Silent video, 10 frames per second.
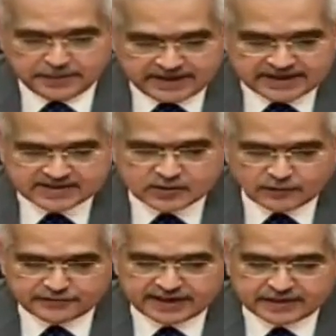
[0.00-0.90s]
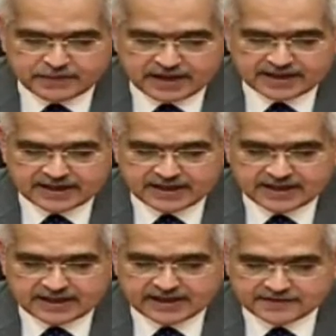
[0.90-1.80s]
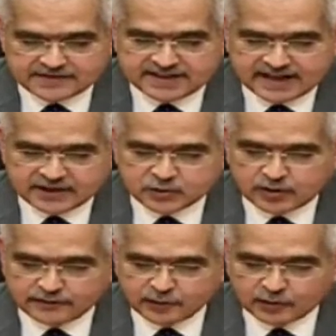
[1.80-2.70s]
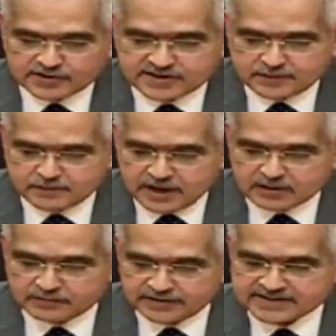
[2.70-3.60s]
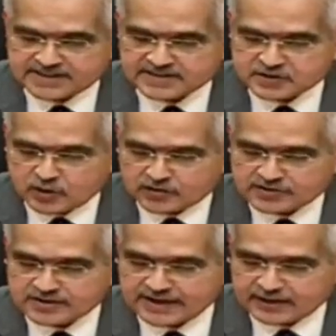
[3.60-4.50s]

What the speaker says: PDS offtake by FCI to offload some part of excess stocks